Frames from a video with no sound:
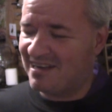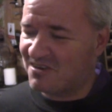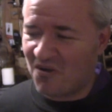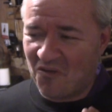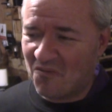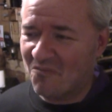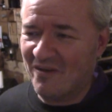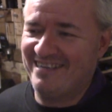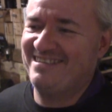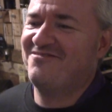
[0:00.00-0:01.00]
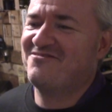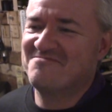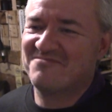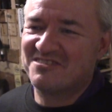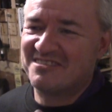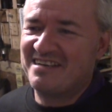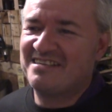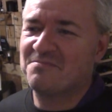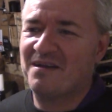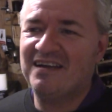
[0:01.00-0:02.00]
I can't wait for him to say
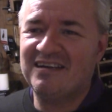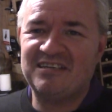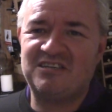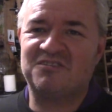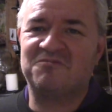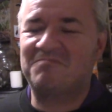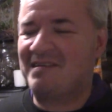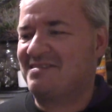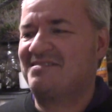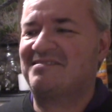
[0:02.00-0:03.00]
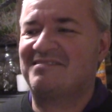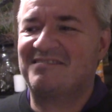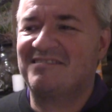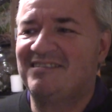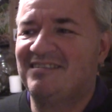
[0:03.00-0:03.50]
to me, you bastard,